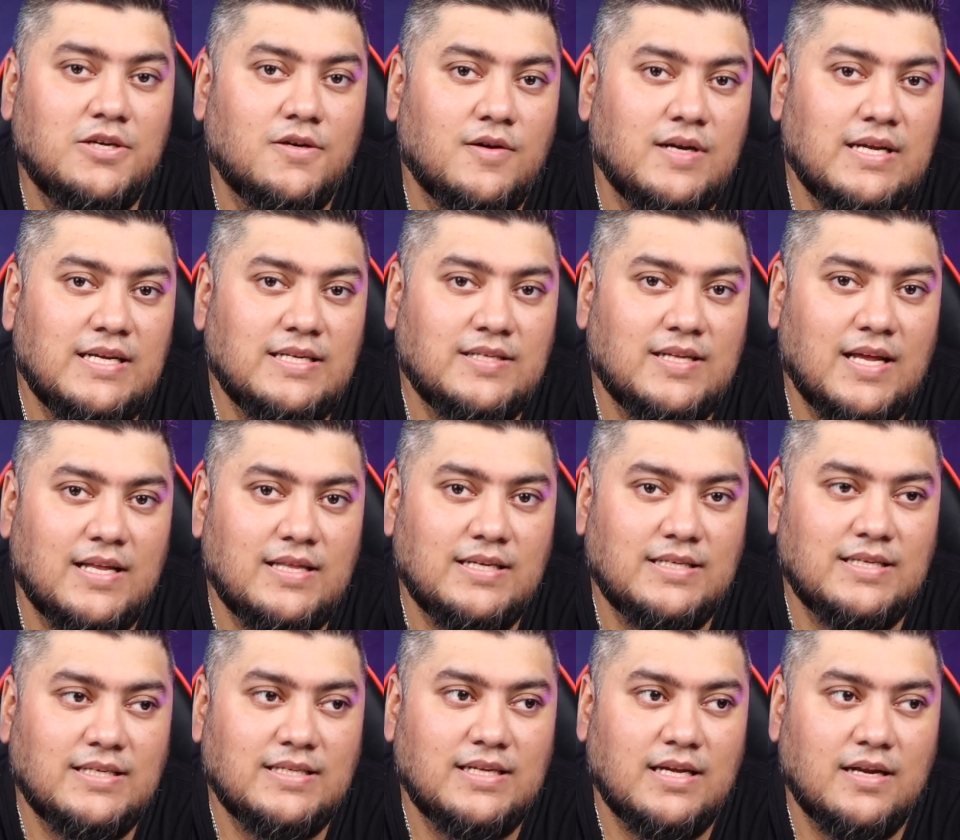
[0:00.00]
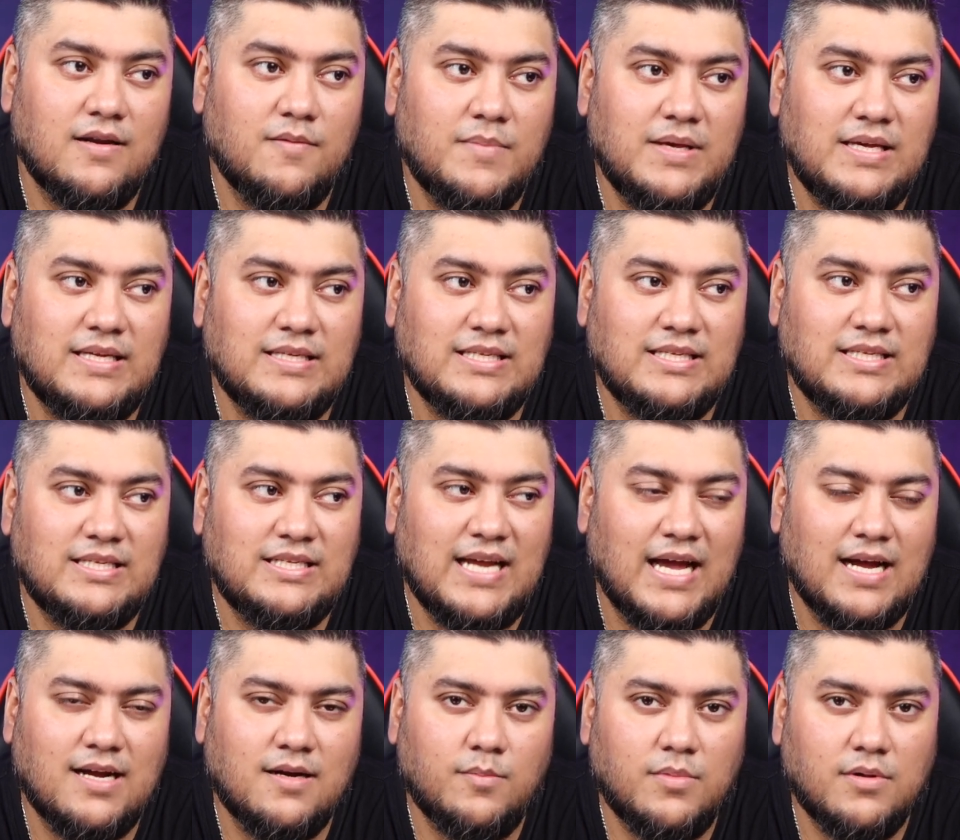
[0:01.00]
here is that this is gonna be
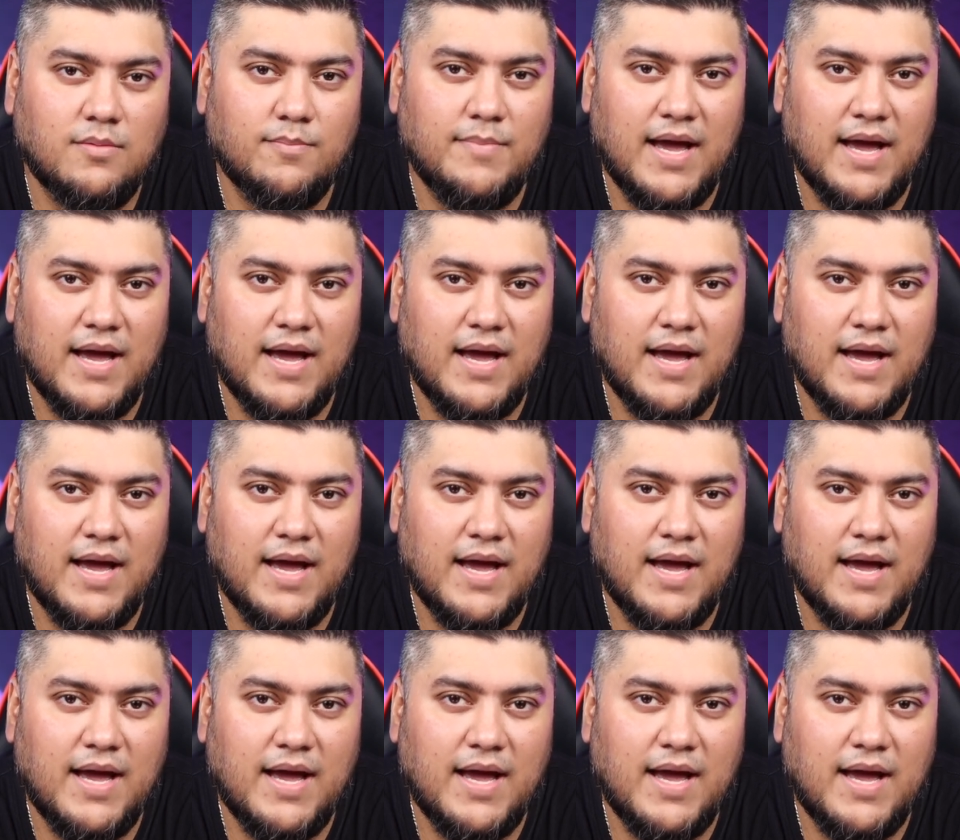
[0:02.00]
stackable